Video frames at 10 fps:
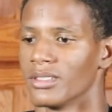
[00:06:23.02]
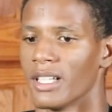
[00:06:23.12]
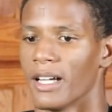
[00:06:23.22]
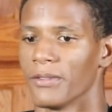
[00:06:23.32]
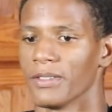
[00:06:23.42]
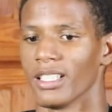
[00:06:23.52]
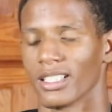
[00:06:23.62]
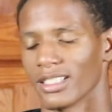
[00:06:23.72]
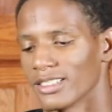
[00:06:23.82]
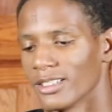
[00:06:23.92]
I feel
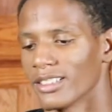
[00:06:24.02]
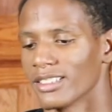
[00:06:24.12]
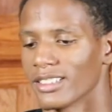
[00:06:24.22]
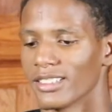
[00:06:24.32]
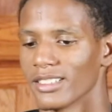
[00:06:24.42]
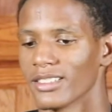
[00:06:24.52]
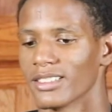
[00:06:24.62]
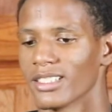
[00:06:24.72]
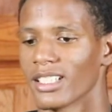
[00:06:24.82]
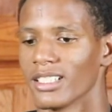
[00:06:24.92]
like as long as
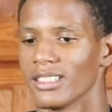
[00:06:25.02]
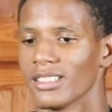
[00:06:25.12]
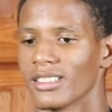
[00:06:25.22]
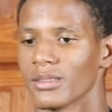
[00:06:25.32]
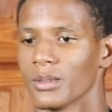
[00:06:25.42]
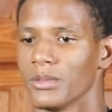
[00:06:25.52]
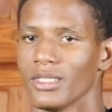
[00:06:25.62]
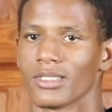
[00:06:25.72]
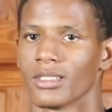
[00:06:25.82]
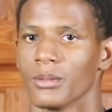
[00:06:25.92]
I got Jesus with me,
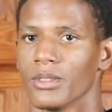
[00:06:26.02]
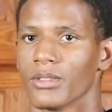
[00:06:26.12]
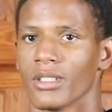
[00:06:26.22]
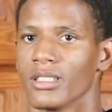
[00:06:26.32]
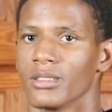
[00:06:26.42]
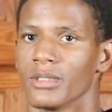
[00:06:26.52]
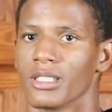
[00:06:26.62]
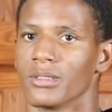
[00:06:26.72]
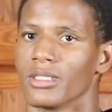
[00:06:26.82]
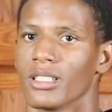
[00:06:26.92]
it's gonna be fine no
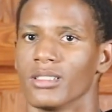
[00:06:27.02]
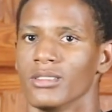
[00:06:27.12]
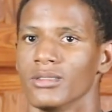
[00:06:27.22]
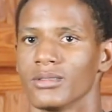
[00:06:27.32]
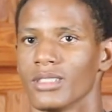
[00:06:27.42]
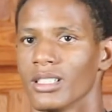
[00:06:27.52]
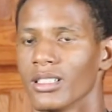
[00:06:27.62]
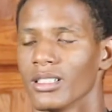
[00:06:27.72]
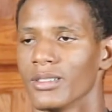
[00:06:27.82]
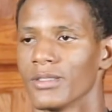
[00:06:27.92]
matter what I do in
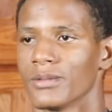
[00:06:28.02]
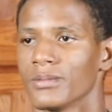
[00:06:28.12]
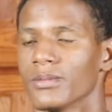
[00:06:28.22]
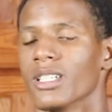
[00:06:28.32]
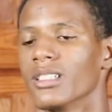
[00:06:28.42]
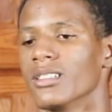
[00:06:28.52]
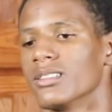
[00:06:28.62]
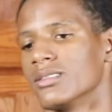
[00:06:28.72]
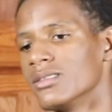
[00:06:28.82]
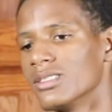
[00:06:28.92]
life. Like,
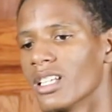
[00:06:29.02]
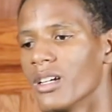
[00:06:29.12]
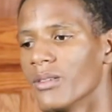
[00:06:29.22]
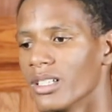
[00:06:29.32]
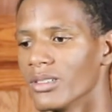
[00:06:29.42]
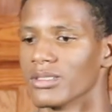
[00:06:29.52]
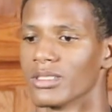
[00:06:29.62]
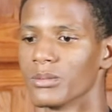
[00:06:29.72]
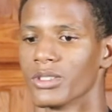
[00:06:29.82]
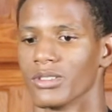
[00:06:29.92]
say if I don't
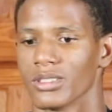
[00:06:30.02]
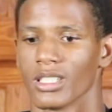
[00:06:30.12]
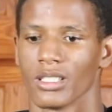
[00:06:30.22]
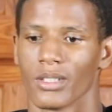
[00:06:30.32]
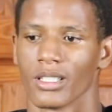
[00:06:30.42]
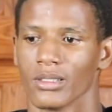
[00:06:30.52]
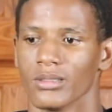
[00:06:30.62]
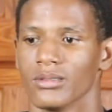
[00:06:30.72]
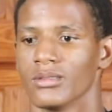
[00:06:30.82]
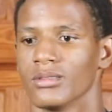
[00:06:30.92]
turn pro, say if I
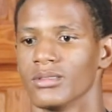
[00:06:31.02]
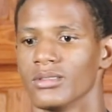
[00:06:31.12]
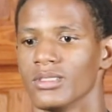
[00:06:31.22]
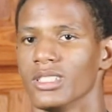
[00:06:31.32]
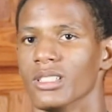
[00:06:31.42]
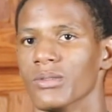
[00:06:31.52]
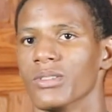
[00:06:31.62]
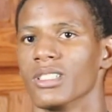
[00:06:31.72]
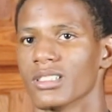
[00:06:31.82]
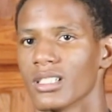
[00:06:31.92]
don't
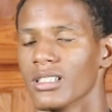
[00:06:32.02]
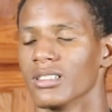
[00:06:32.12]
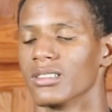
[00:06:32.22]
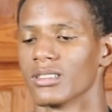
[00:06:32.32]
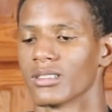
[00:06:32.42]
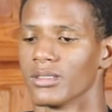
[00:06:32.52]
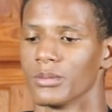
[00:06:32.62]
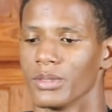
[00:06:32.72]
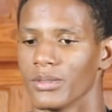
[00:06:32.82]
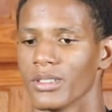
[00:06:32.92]
finish college, it's
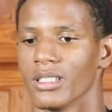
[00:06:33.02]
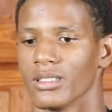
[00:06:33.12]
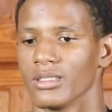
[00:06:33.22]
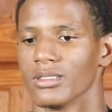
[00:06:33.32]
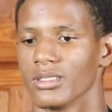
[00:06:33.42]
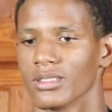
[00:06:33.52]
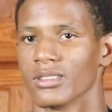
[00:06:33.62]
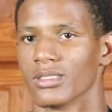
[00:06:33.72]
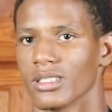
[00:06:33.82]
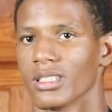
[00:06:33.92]
gonna be fine as
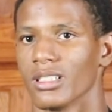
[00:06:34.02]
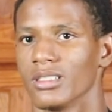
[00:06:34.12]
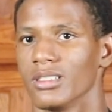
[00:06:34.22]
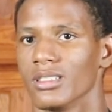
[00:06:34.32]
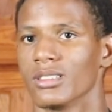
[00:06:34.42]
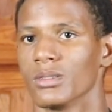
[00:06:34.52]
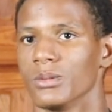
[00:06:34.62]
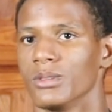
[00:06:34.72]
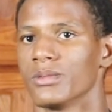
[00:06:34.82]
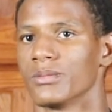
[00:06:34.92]
long as I got Jesus with me.